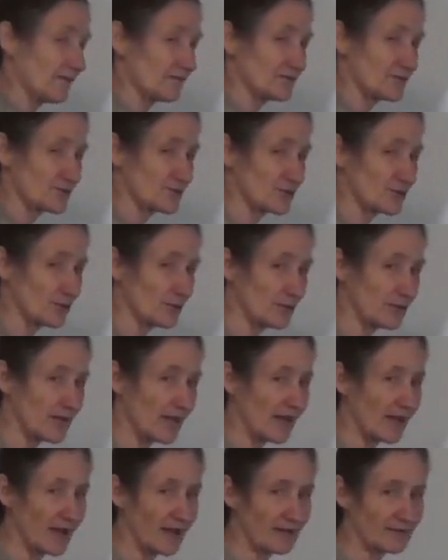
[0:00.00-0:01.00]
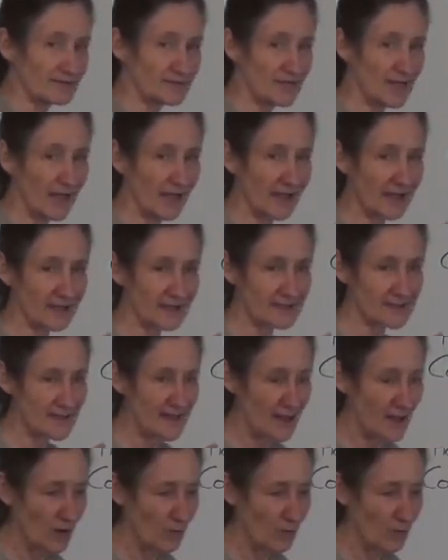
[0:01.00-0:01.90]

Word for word: After two and a half days,